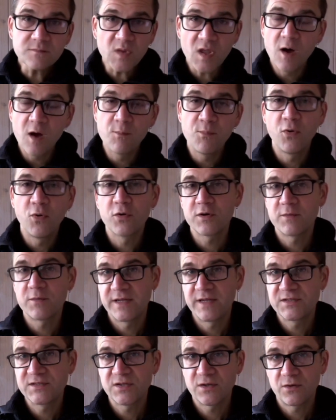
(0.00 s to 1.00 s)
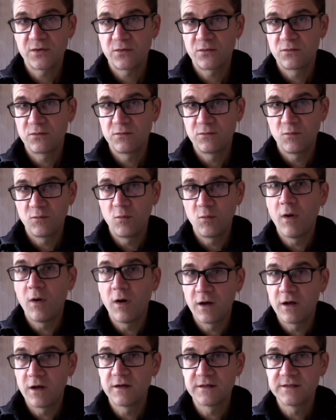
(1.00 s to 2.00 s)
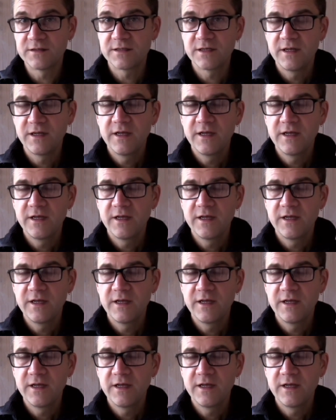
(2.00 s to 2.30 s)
a portamento wand.